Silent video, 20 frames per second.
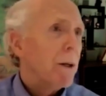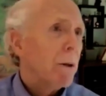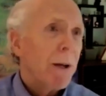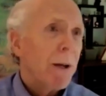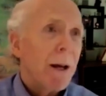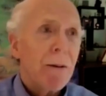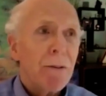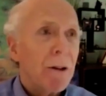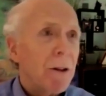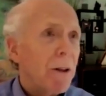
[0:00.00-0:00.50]
But
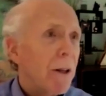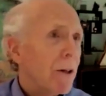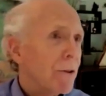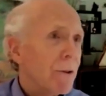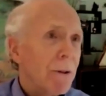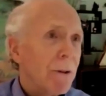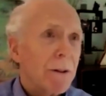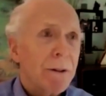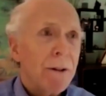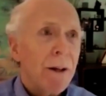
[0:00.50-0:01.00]
we don't have
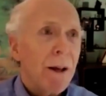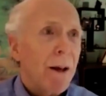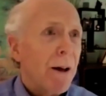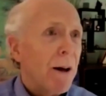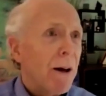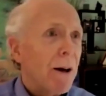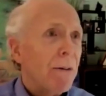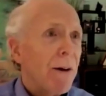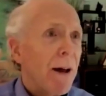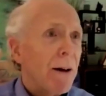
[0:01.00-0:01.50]
the
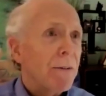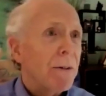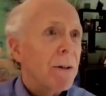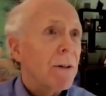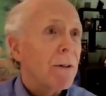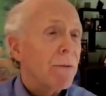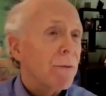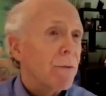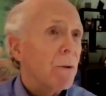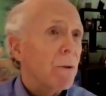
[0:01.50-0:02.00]
luxury
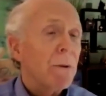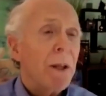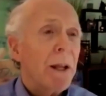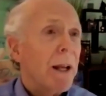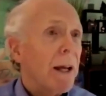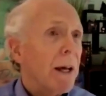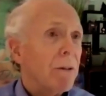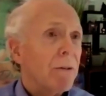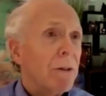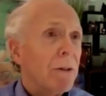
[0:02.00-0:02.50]
of having the
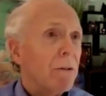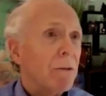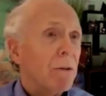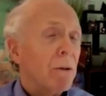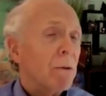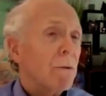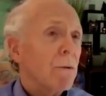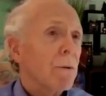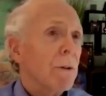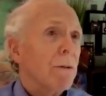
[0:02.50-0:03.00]
food that
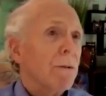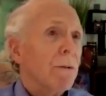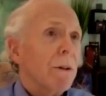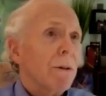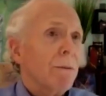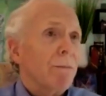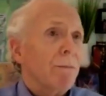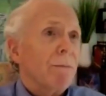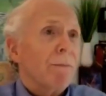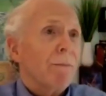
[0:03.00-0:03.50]
has these
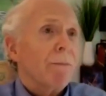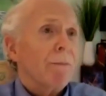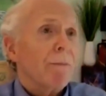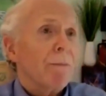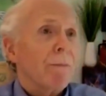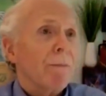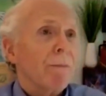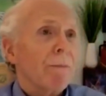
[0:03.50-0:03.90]
nutrients in it.